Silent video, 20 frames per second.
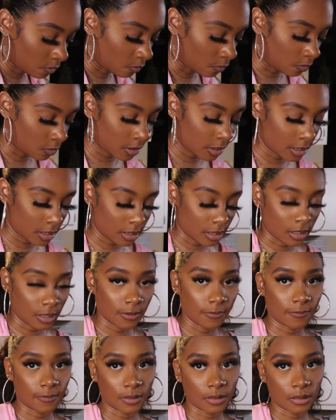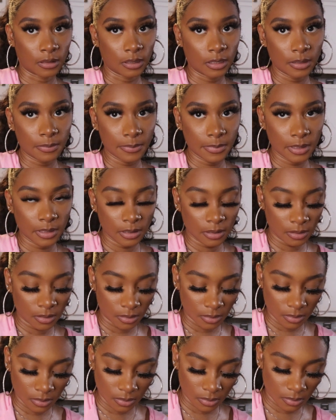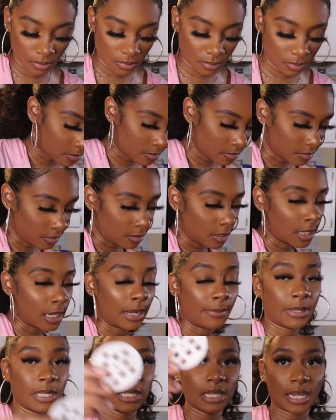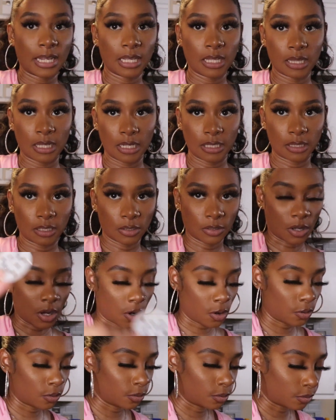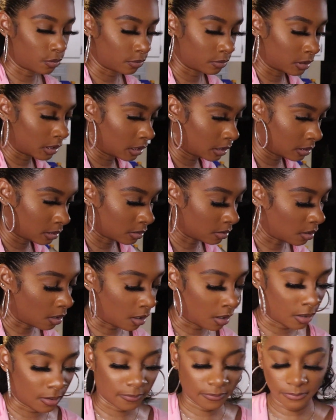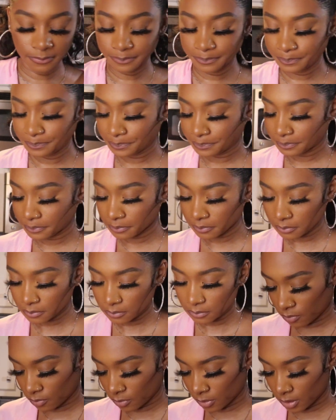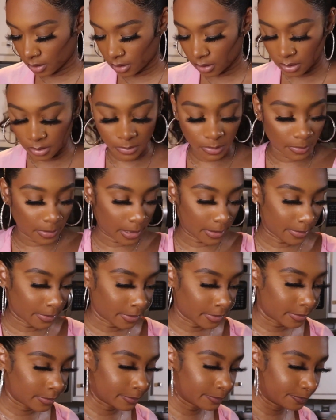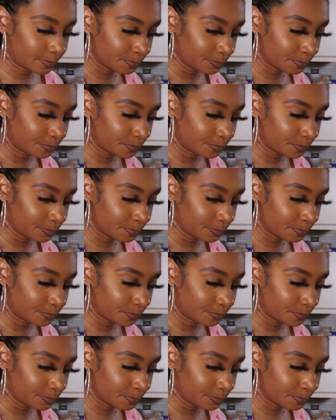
1 of lemon. And I be taking like the whole little thing off. 1 of lemon pepper.